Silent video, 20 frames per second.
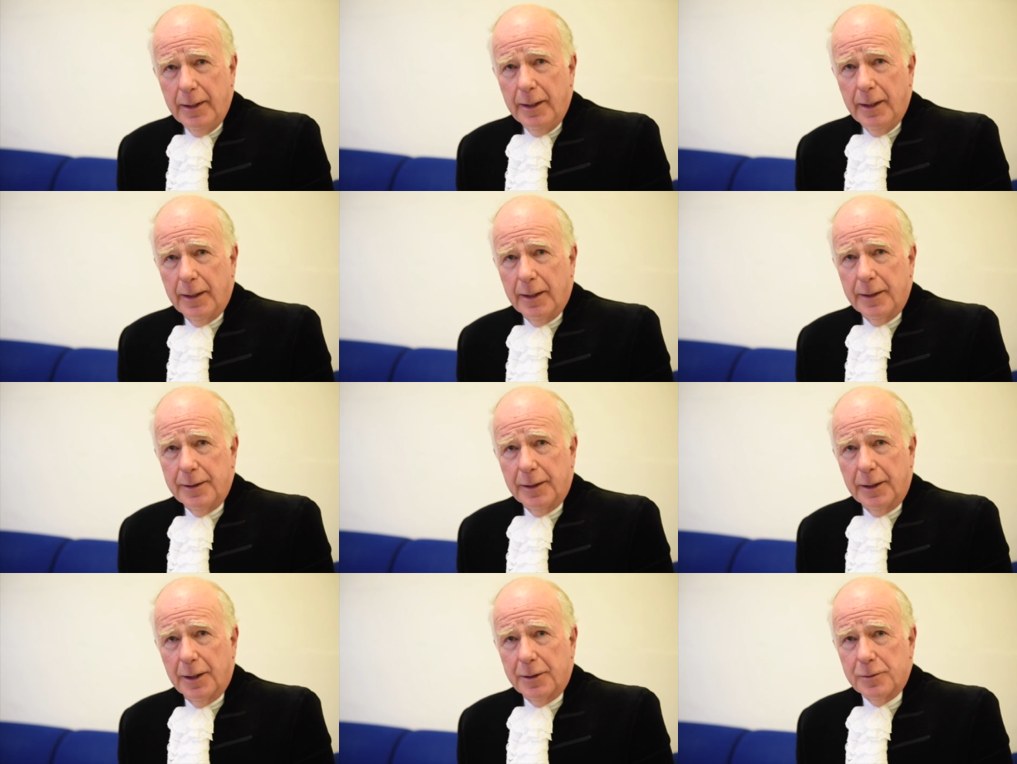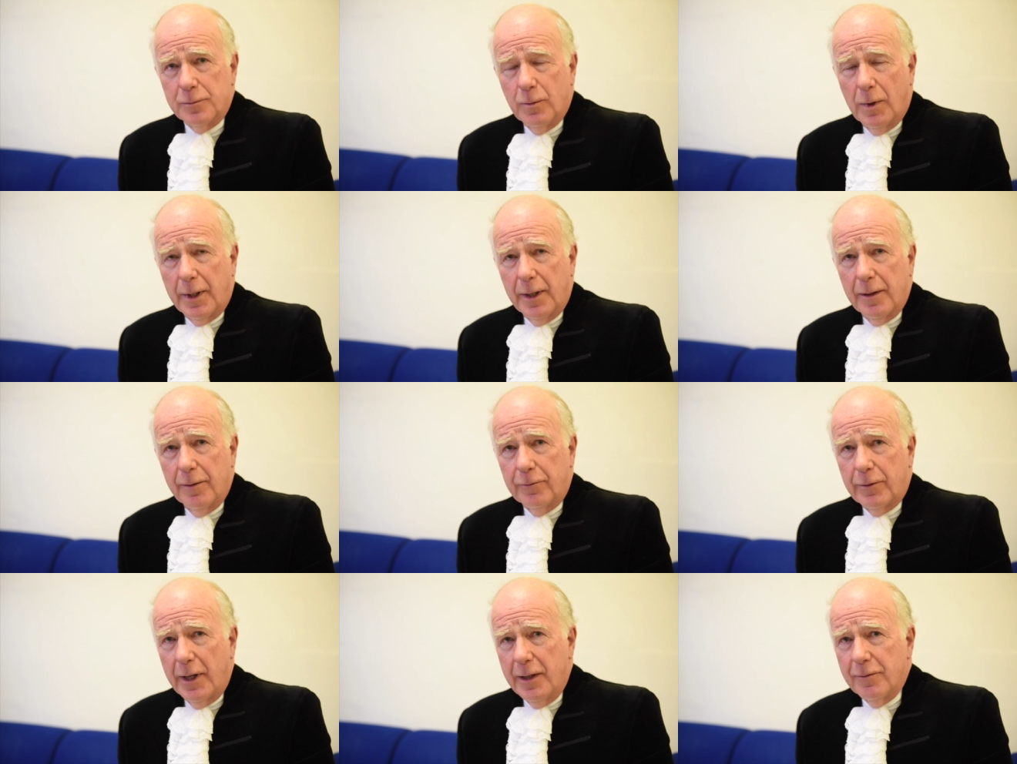And I think that's one of
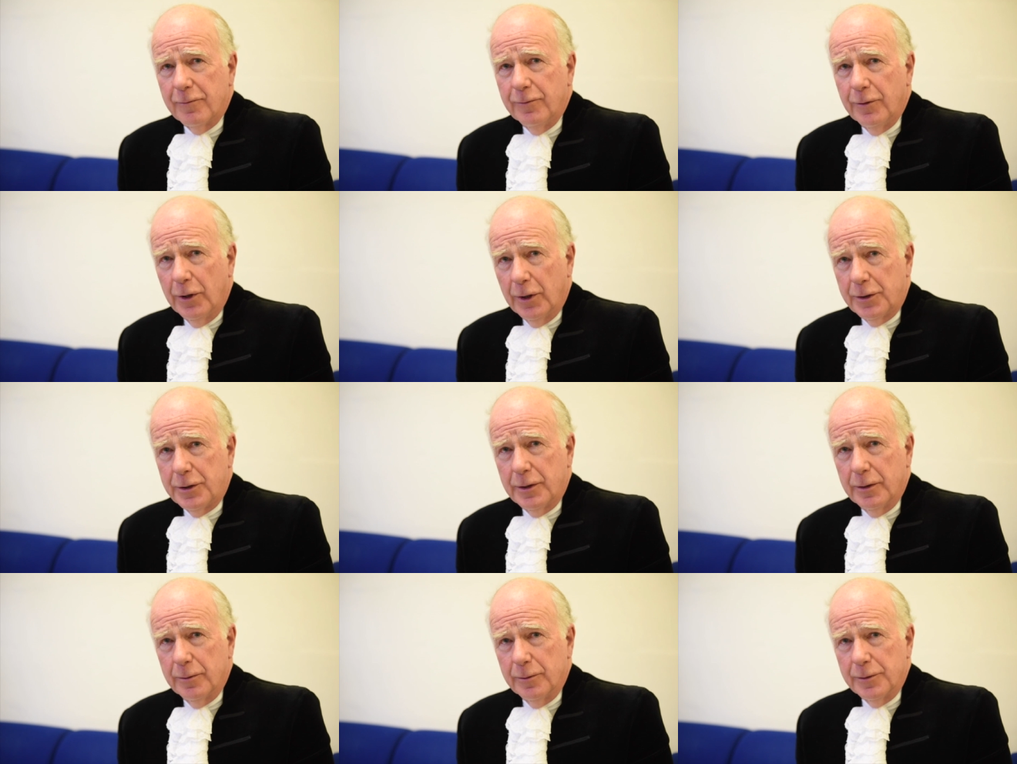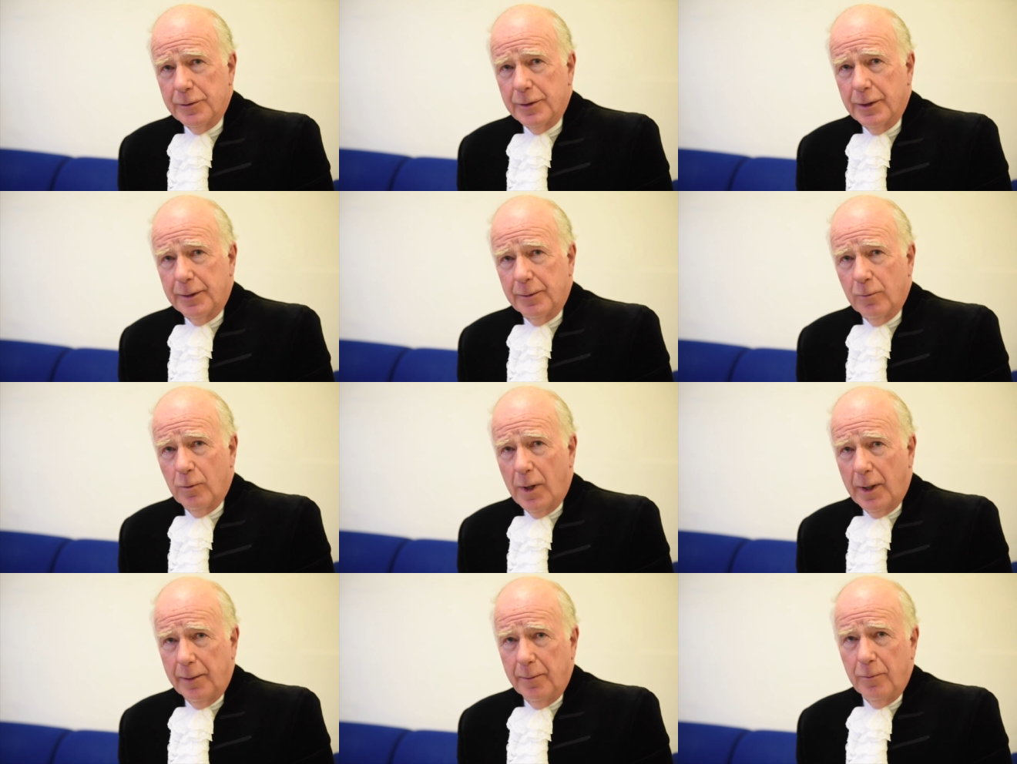the great virtues that
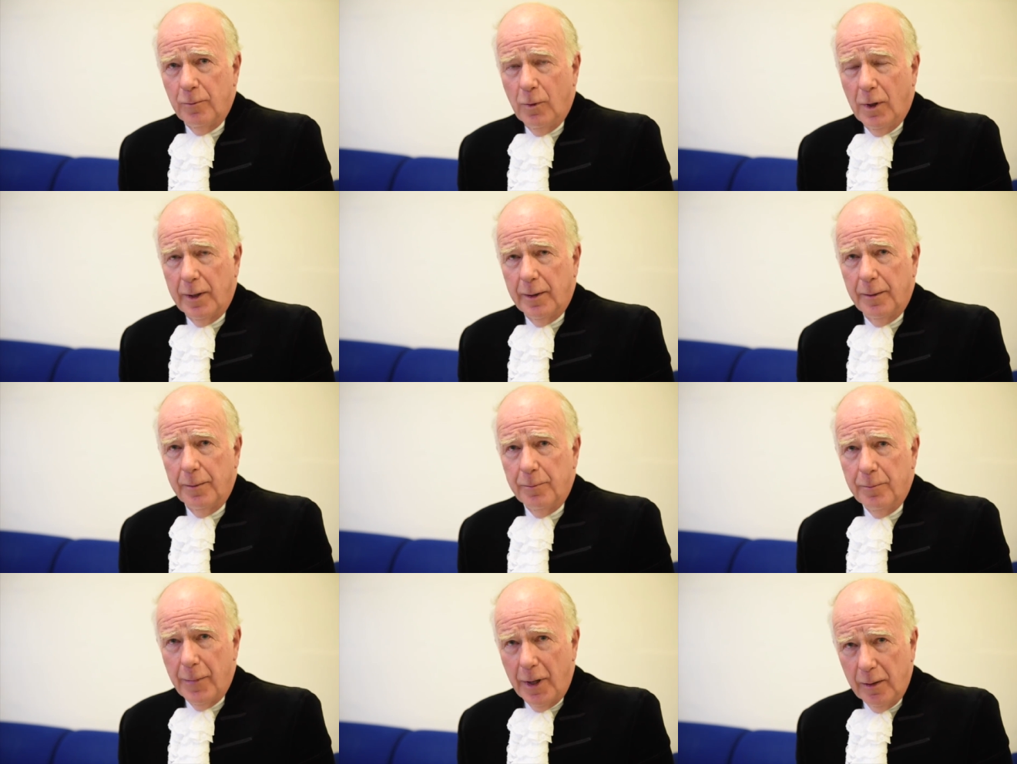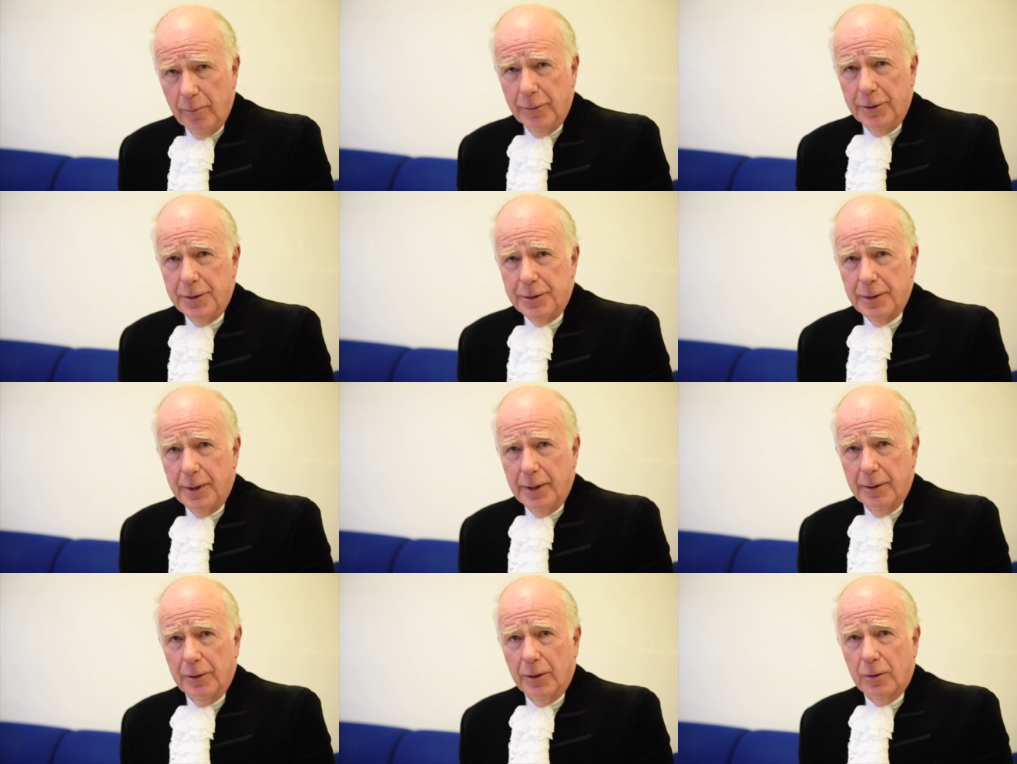one, one
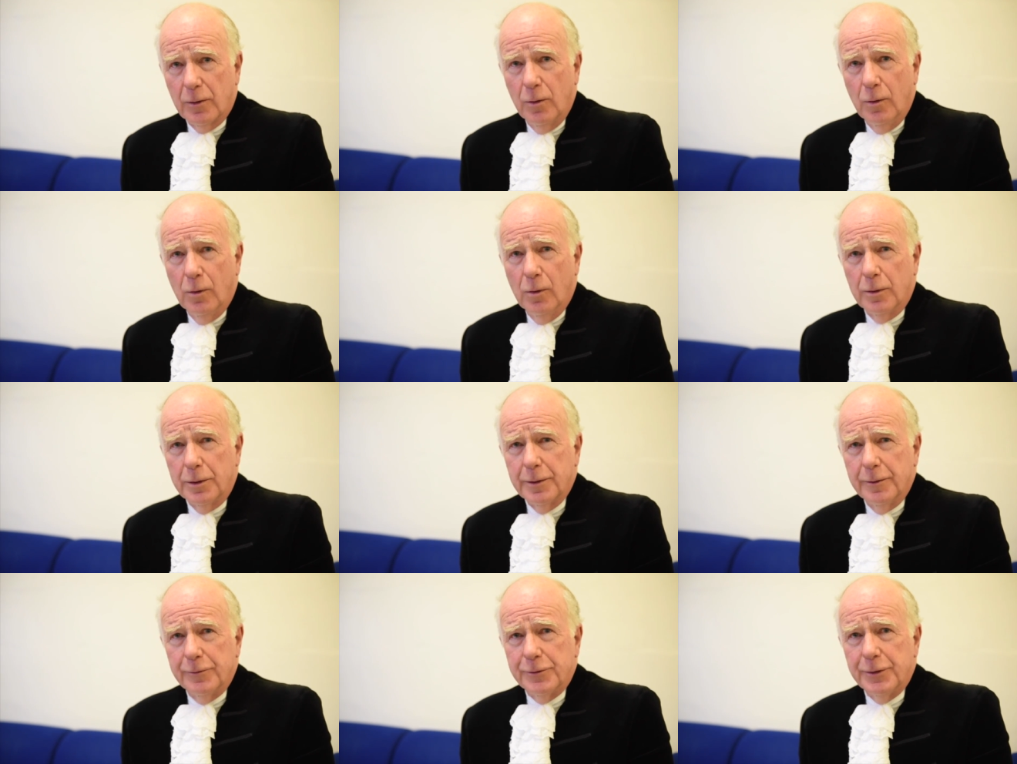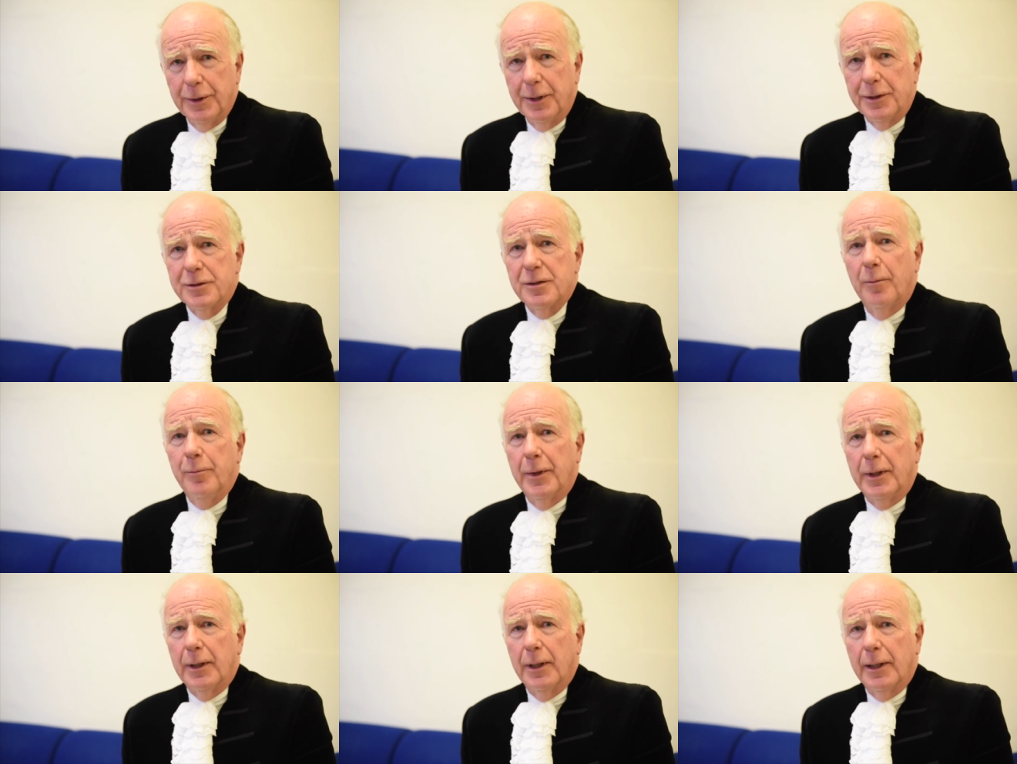moment in the court of seeing
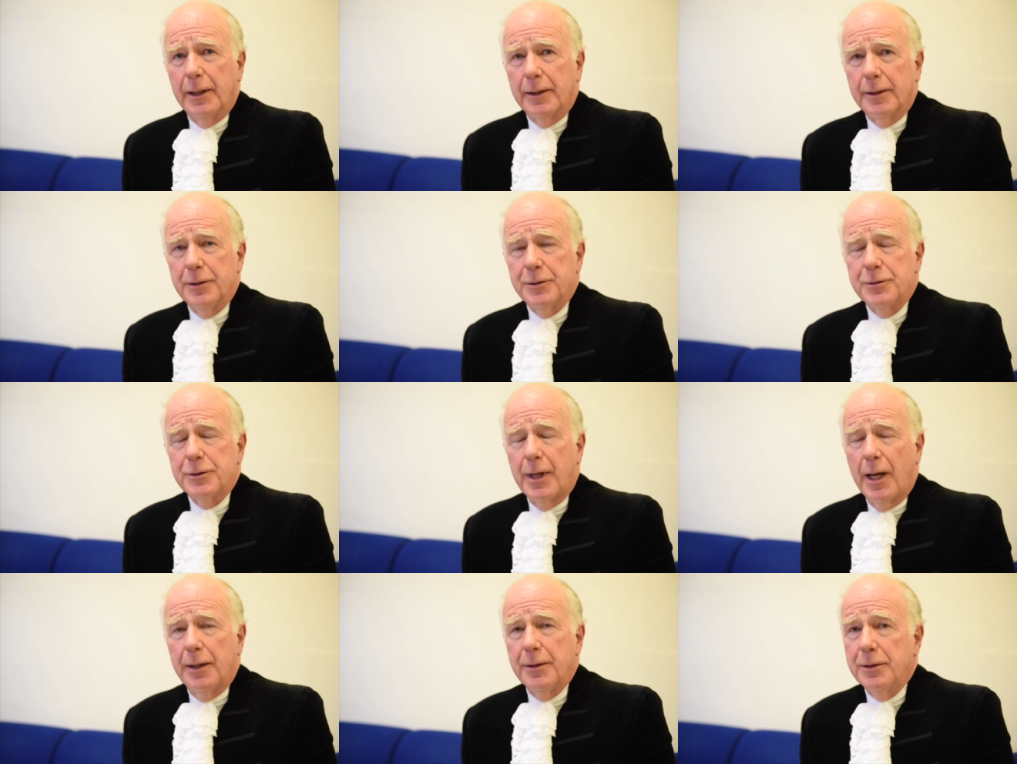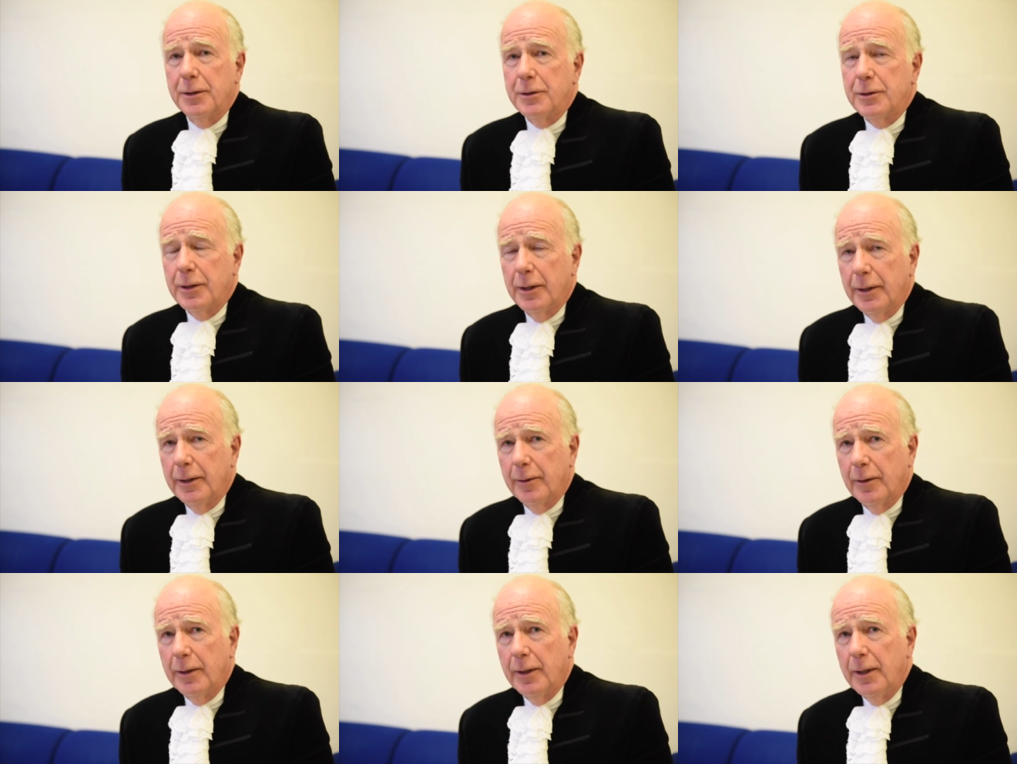something like this can
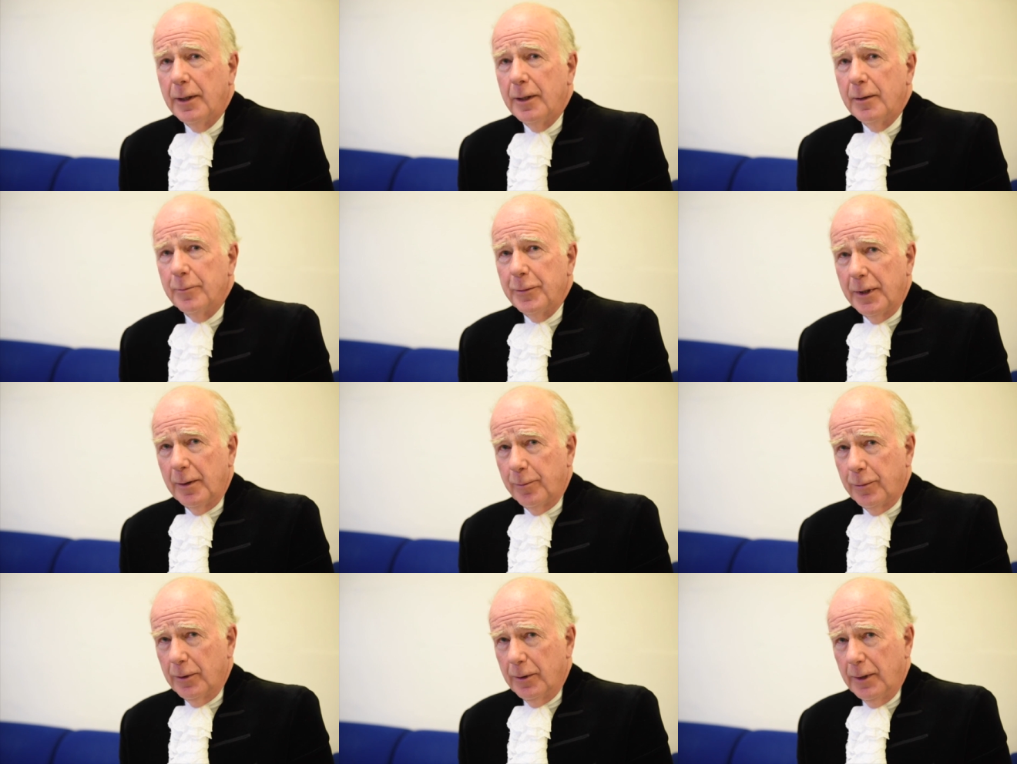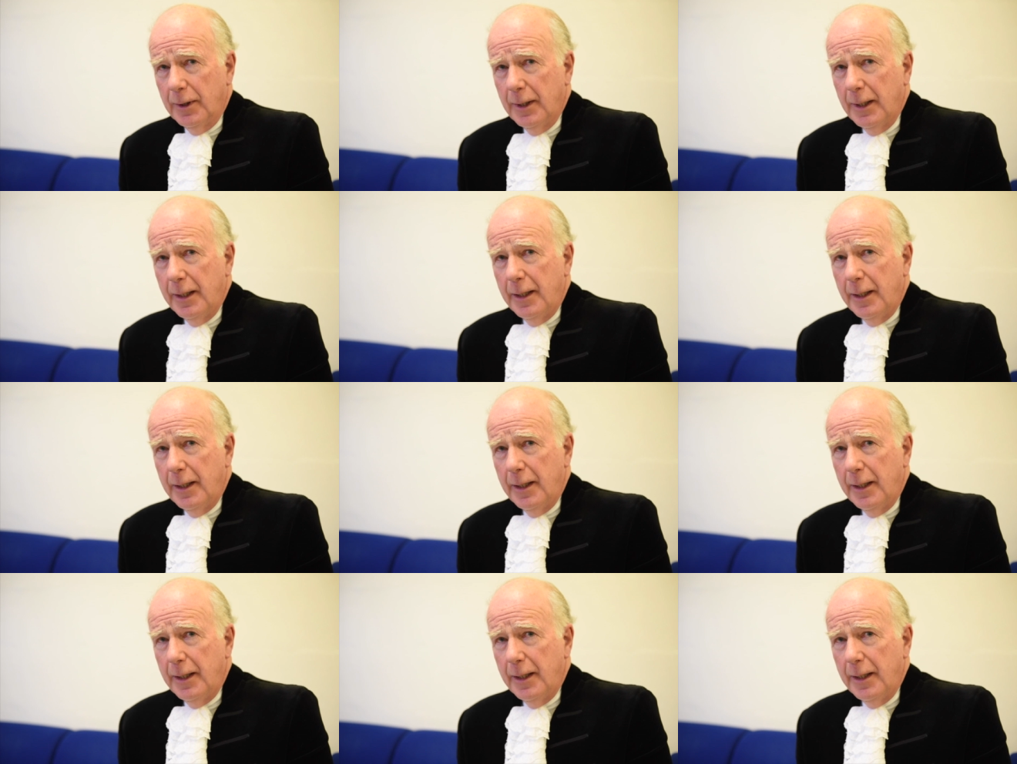deter people